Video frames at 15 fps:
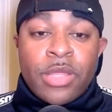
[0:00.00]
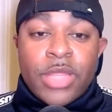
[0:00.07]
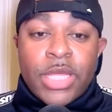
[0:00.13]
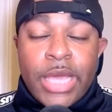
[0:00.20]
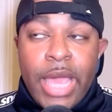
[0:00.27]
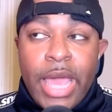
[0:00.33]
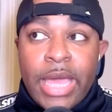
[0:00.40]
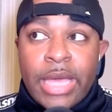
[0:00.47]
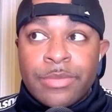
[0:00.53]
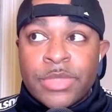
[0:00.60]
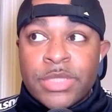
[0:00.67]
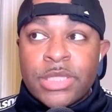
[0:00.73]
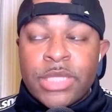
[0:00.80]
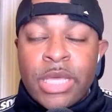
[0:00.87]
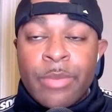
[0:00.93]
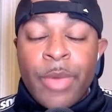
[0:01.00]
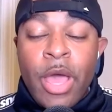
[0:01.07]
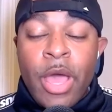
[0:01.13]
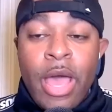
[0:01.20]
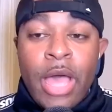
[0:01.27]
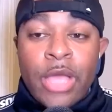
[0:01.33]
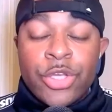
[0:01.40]
the games, think
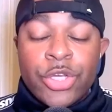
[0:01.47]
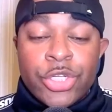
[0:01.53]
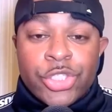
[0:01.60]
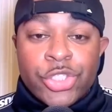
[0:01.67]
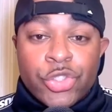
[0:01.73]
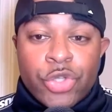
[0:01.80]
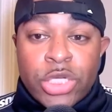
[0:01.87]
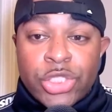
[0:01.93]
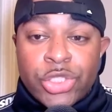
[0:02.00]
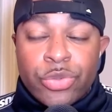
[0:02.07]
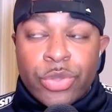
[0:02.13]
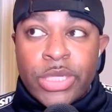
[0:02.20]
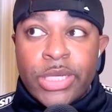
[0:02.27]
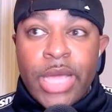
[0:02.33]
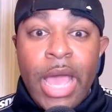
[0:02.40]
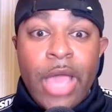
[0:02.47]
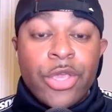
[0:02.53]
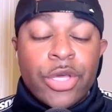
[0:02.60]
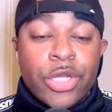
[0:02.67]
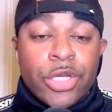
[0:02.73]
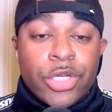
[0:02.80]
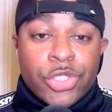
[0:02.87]
about how you're going to structure it, how you're
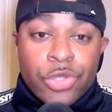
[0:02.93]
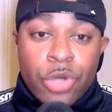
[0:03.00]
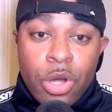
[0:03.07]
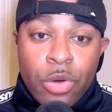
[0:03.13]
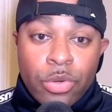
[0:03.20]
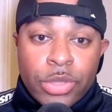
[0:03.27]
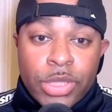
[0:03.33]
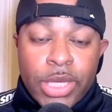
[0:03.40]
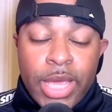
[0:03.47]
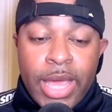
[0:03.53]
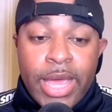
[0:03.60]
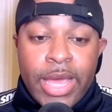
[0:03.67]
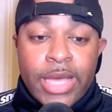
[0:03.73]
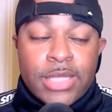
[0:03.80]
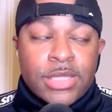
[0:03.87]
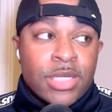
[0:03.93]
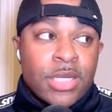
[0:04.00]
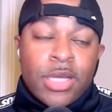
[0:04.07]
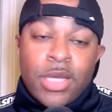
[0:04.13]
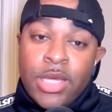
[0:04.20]
going to control the cast.